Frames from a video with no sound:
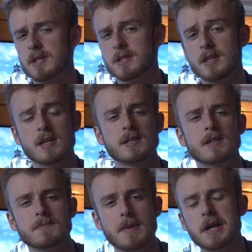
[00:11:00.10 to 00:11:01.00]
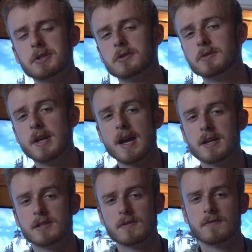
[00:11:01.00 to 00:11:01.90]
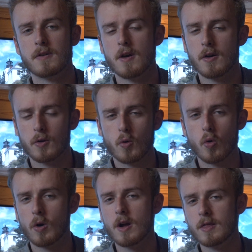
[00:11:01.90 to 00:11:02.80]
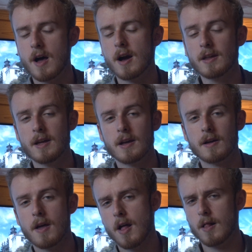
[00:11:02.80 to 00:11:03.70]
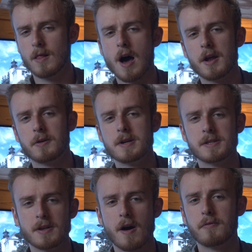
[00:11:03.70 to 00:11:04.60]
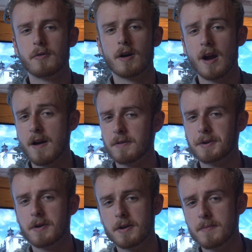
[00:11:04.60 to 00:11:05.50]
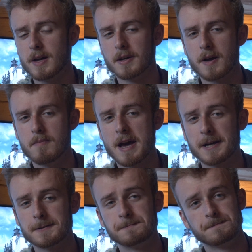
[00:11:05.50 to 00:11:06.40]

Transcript: is, is this magical days of core unlocking, lottery software ever going to make a comeback?